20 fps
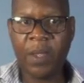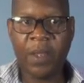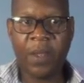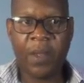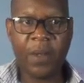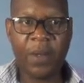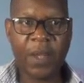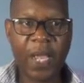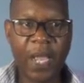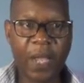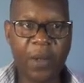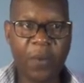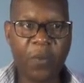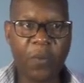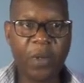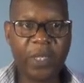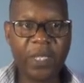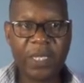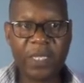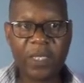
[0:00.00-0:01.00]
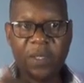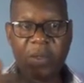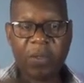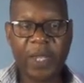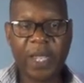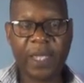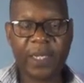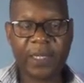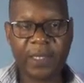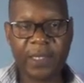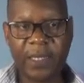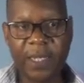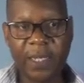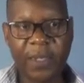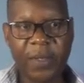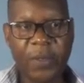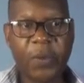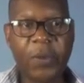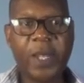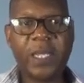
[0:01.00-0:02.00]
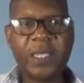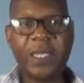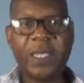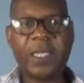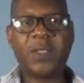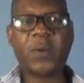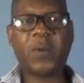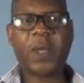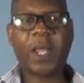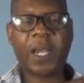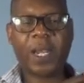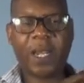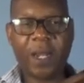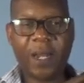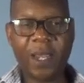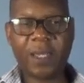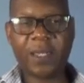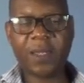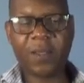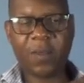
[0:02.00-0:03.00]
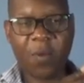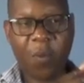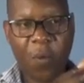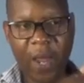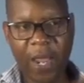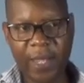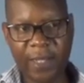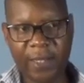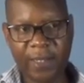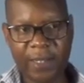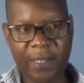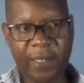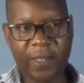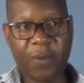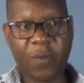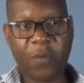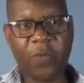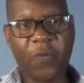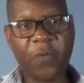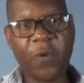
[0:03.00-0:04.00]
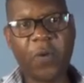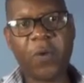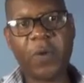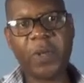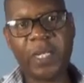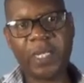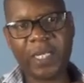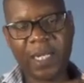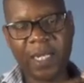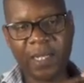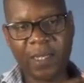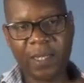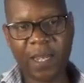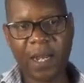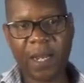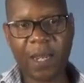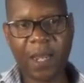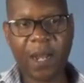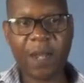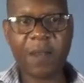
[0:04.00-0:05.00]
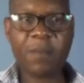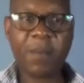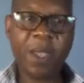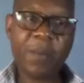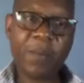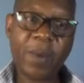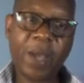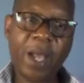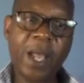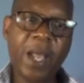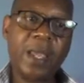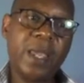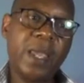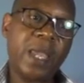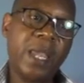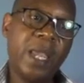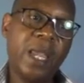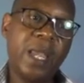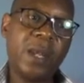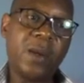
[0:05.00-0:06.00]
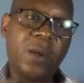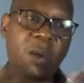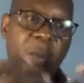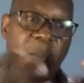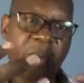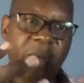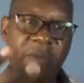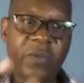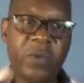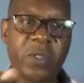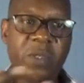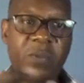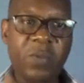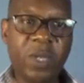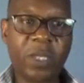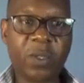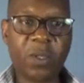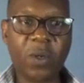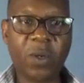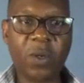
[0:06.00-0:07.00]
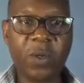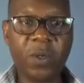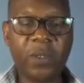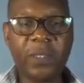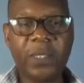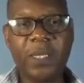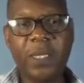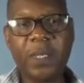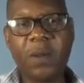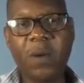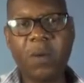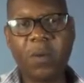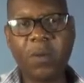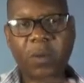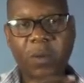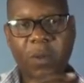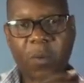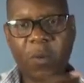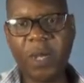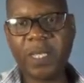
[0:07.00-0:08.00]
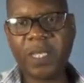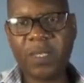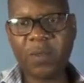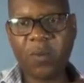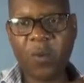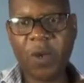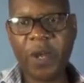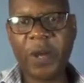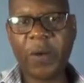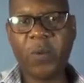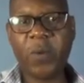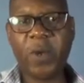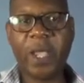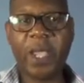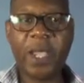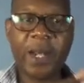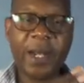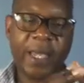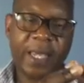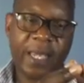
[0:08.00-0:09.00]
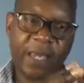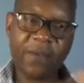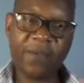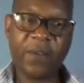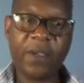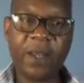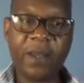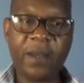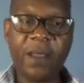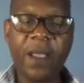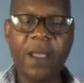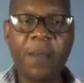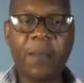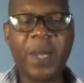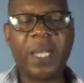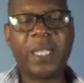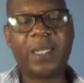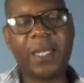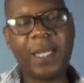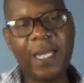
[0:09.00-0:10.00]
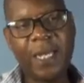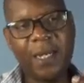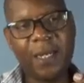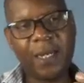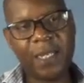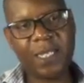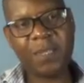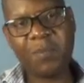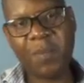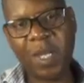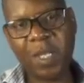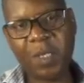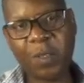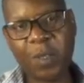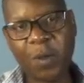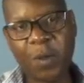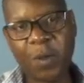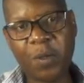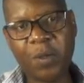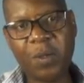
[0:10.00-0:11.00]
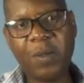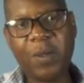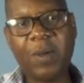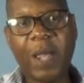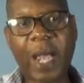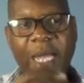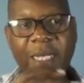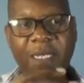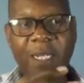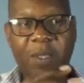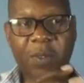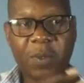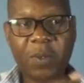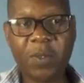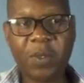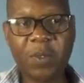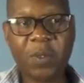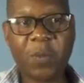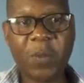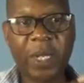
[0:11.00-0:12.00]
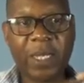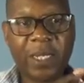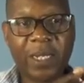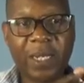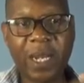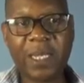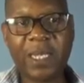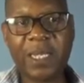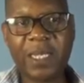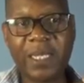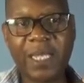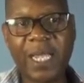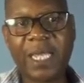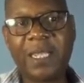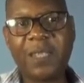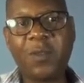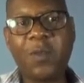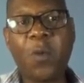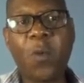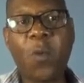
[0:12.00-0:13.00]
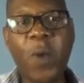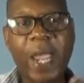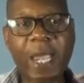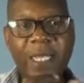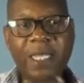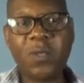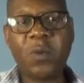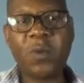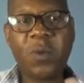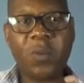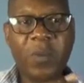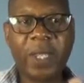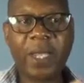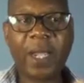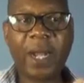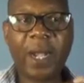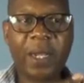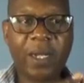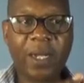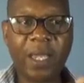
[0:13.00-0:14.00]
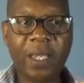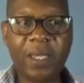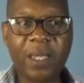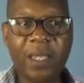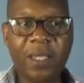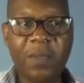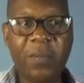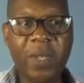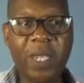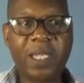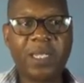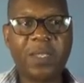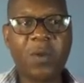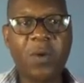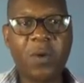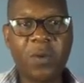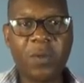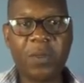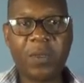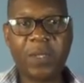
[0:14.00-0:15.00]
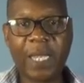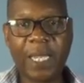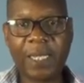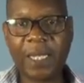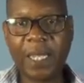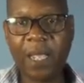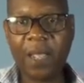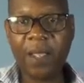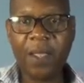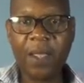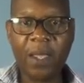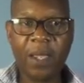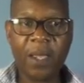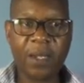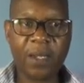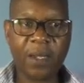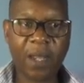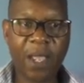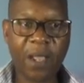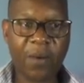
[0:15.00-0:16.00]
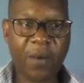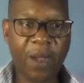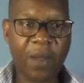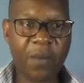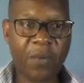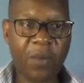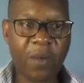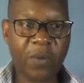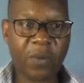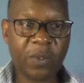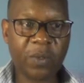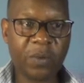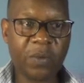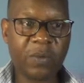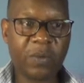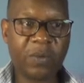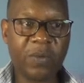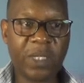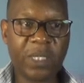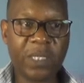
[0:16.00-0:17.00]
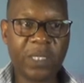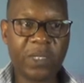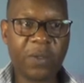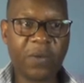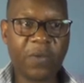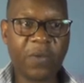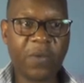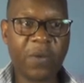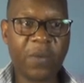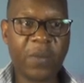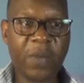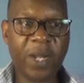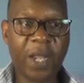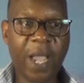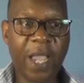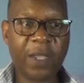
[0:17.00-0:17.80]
Now what is next? The next is to calculate the weight for each criteria. Remember, in the previous method, the weights were given. But in this method, as I told you, the particularity is that the weights will be calculated based on theta. Now I'm going to, this is the formula.